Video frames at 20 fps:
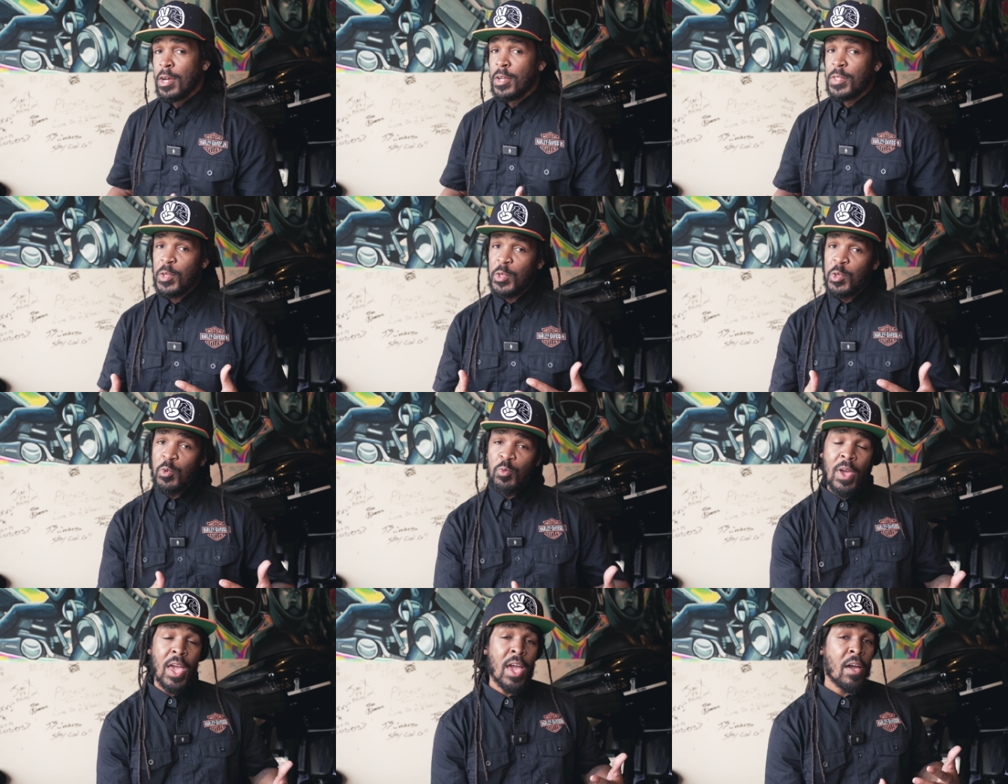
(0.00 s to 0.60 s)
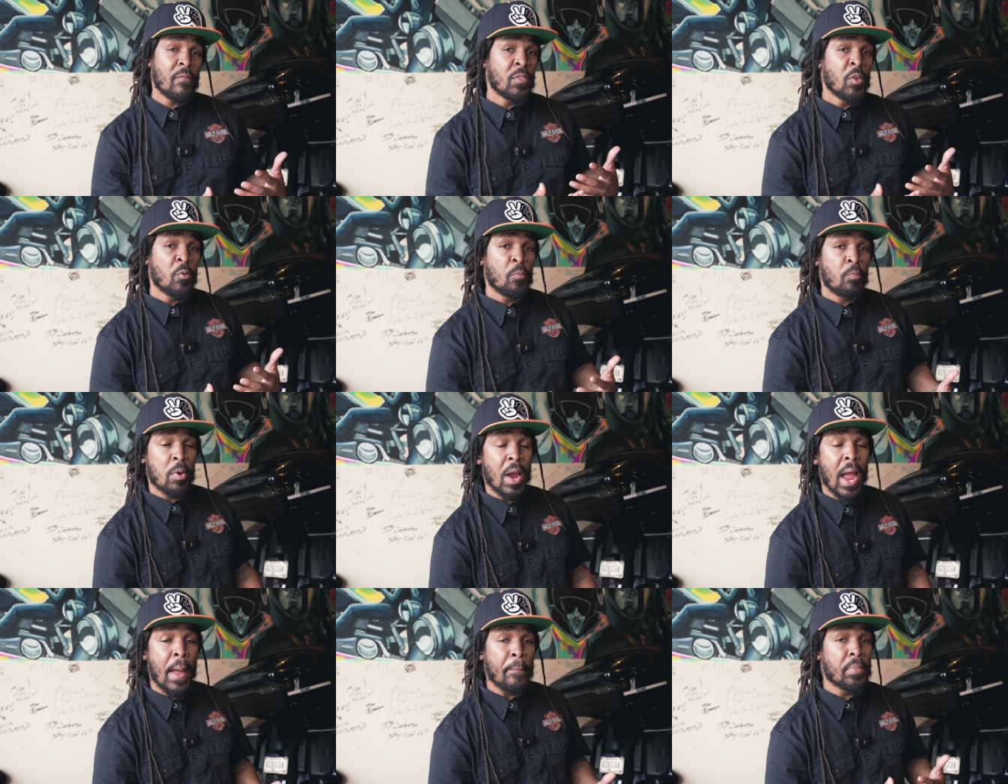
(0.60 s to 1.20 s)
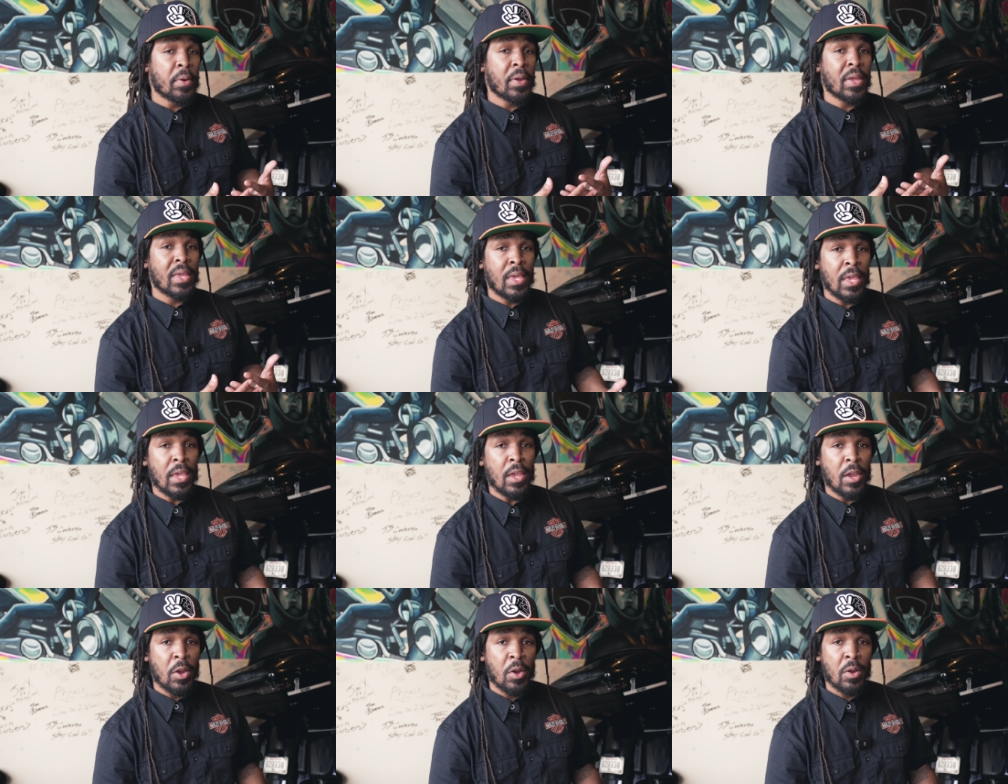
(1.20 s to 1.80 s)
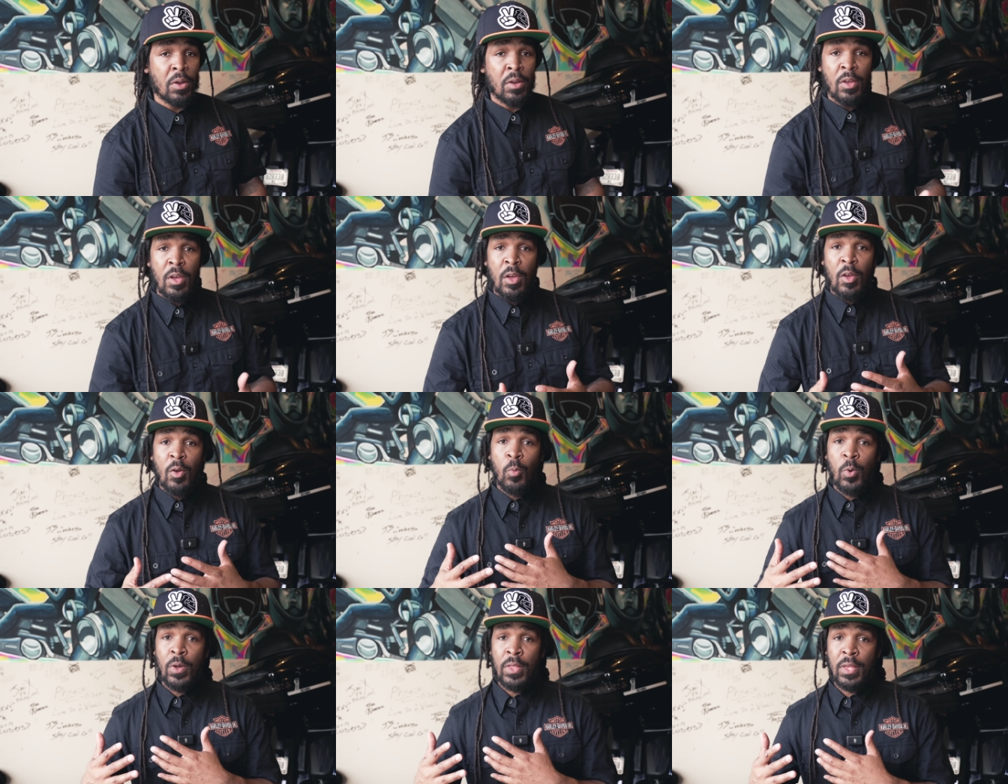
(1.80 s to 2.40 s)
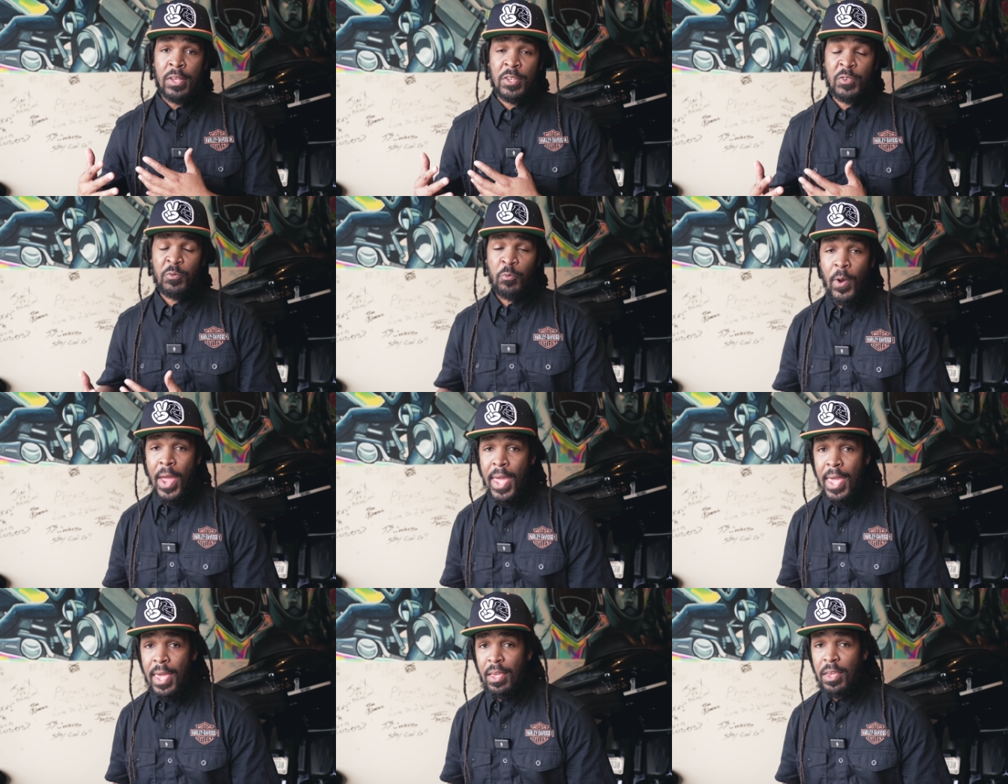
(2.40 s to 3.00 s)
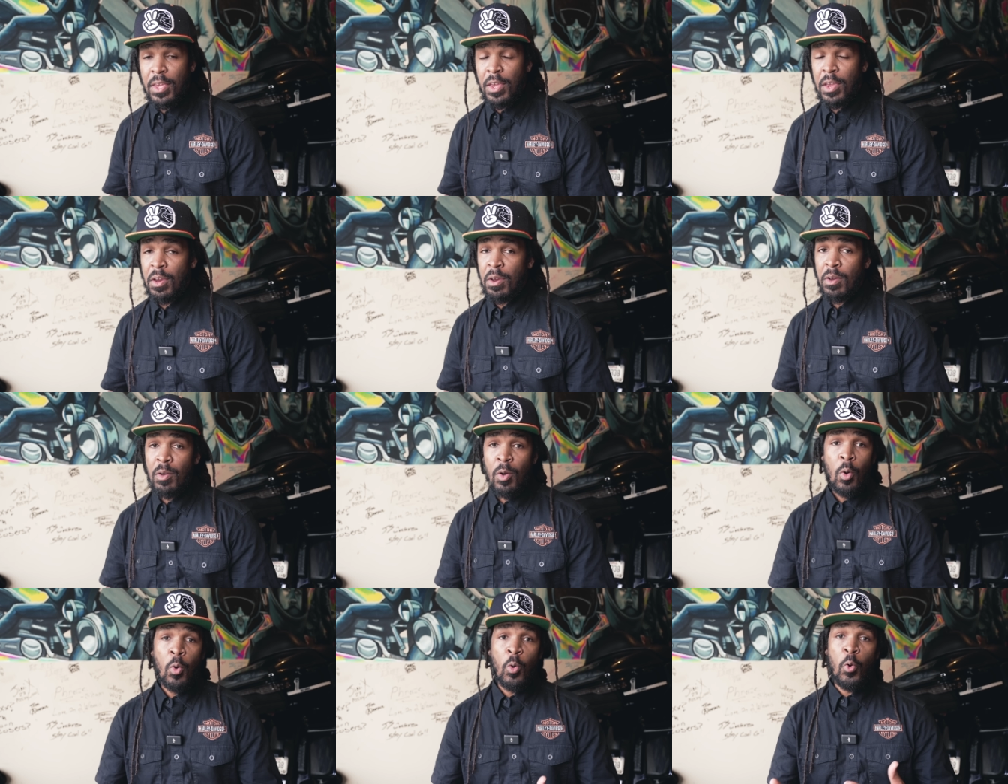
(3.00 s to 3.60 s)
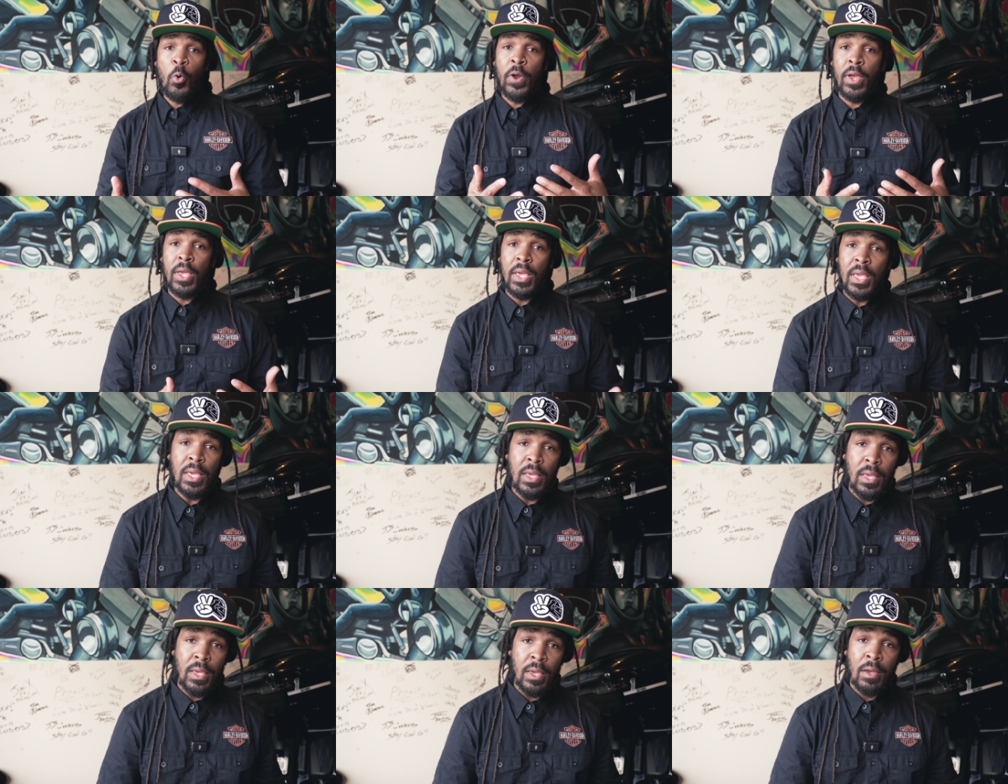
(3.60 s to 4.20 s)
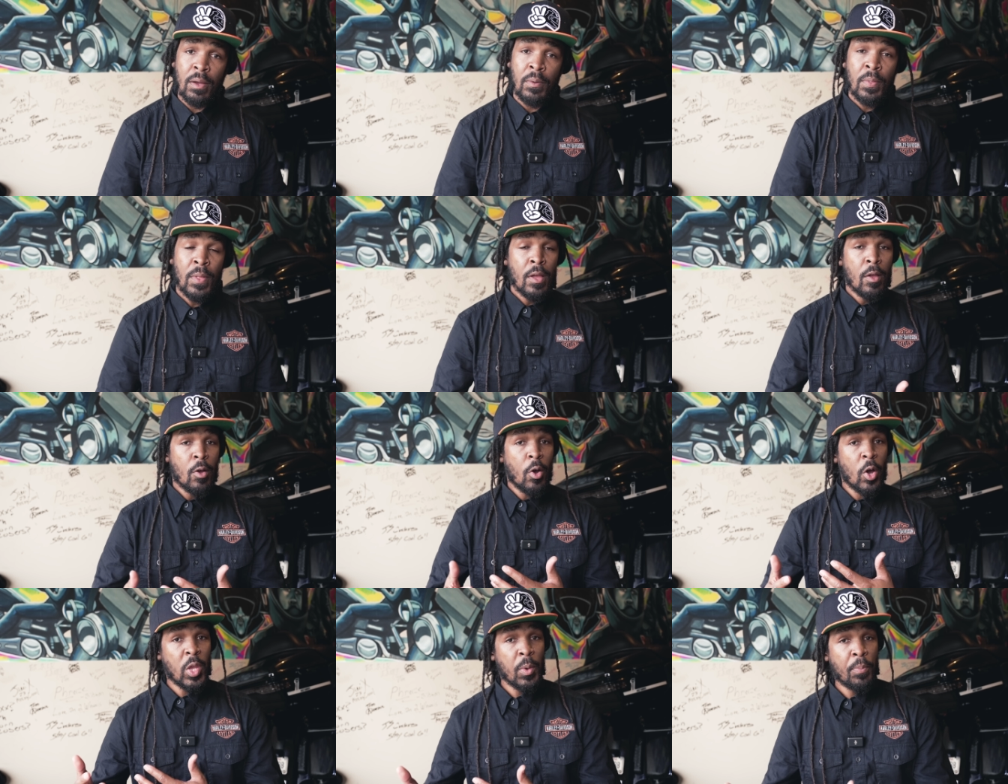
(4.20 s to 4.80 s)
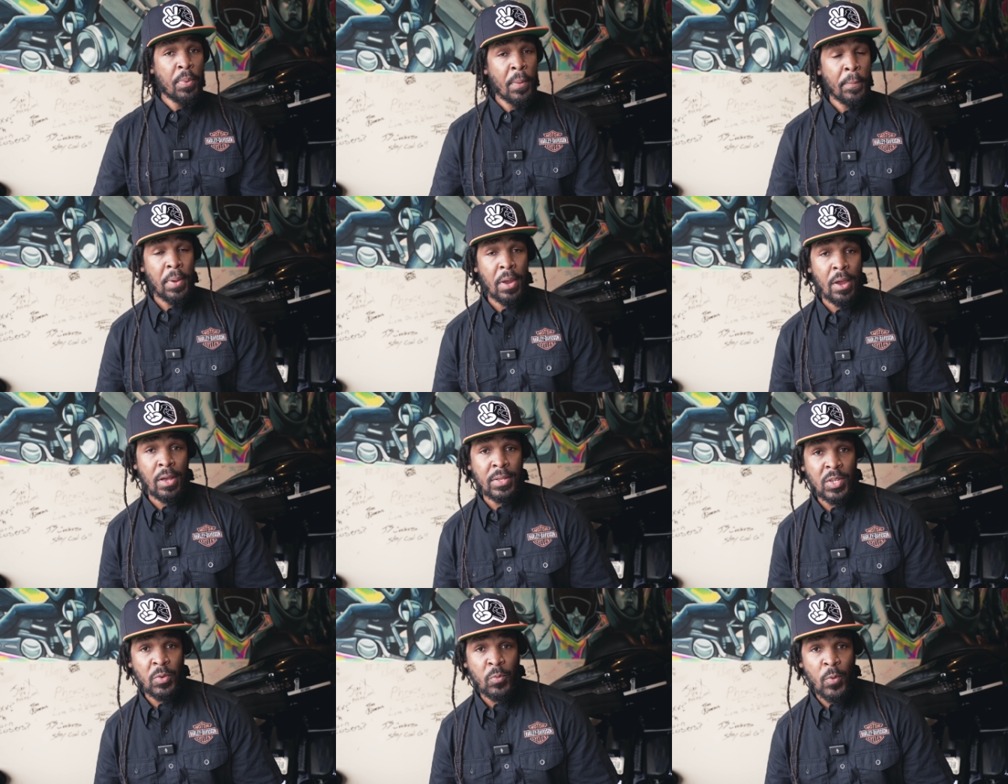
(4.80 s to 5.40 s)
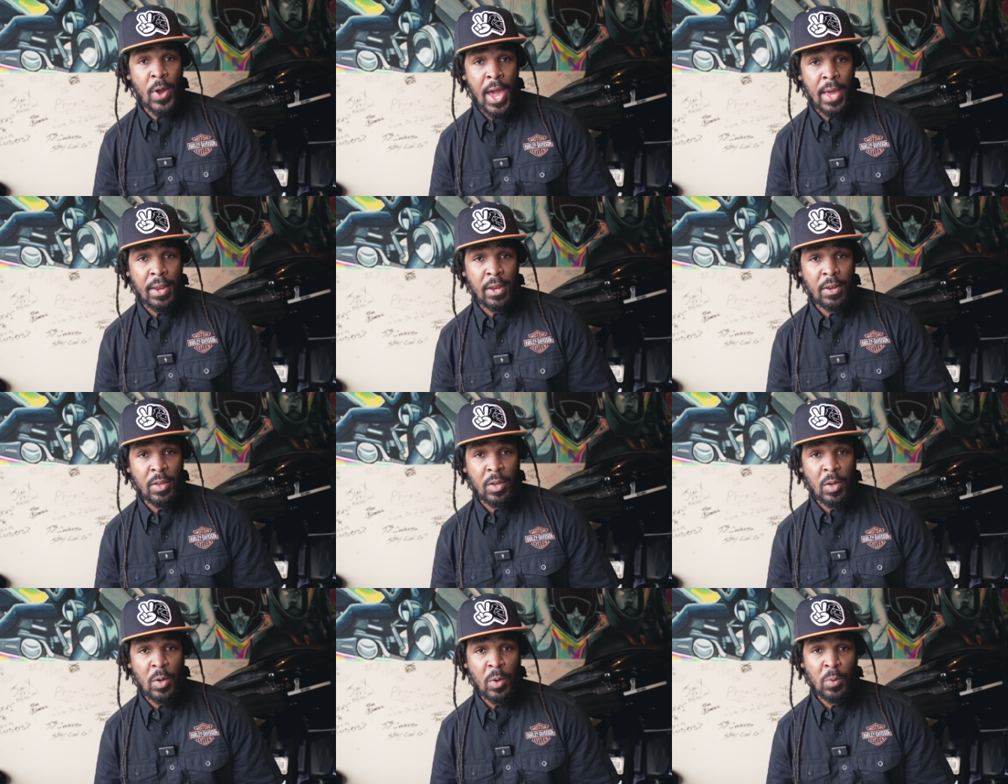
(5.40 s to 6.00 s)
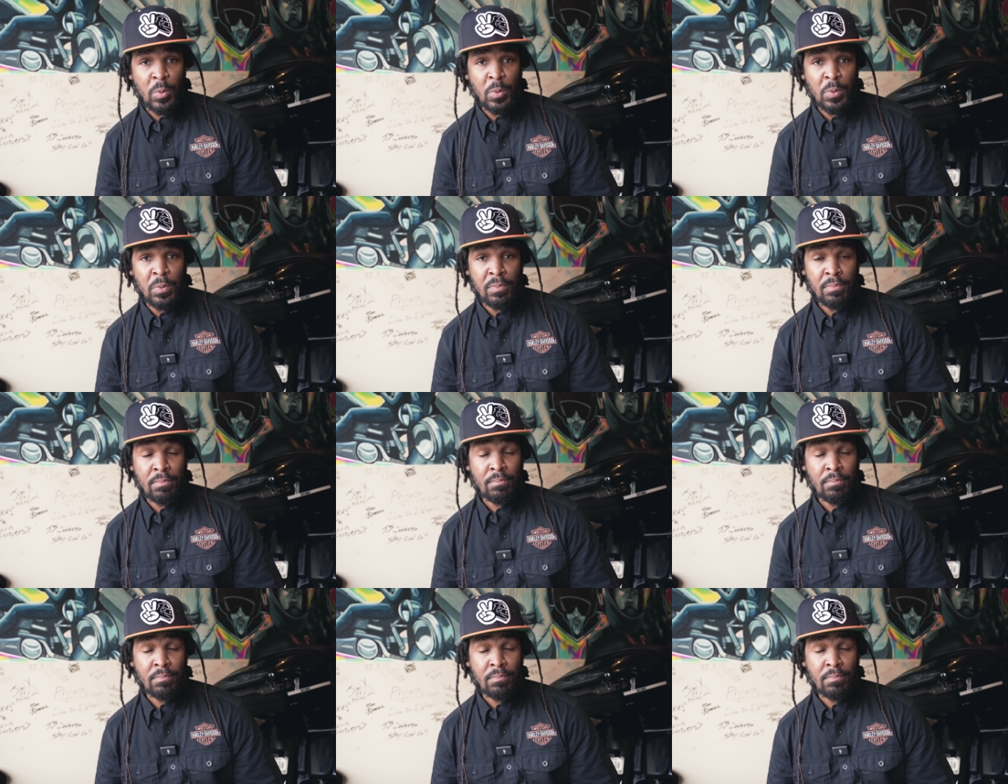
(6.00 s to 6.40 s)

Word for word: Do you have the proper gear? Whether it's rain gear or heat gear, are you prepared to ride in the cold?